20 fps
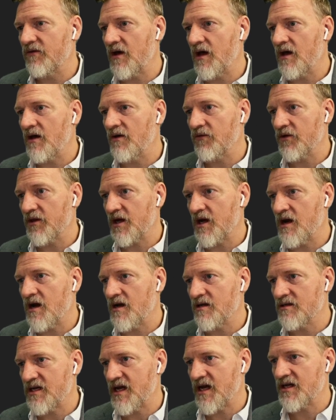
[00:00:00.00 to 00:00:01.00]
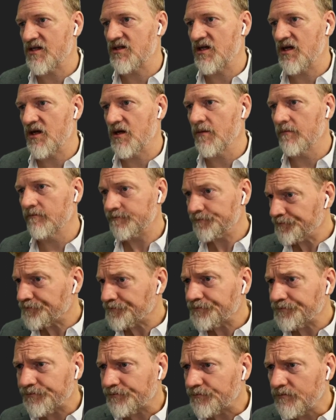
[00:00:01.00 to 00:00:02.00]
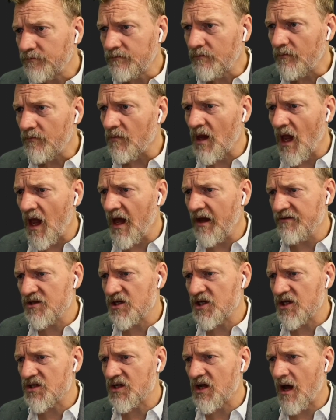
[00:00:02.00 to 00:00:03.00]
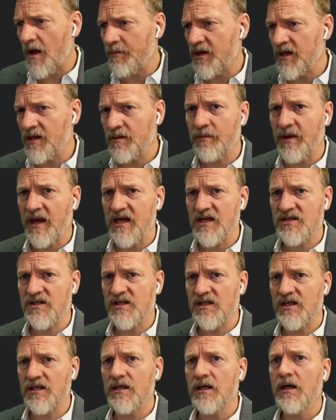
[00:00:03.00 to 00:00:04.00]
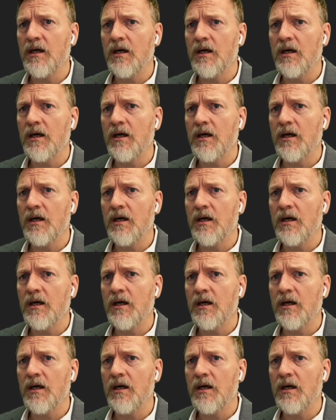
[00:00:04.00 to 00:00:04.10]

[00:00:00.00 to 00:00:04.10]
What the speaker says: for the context here, I've just copied and pasted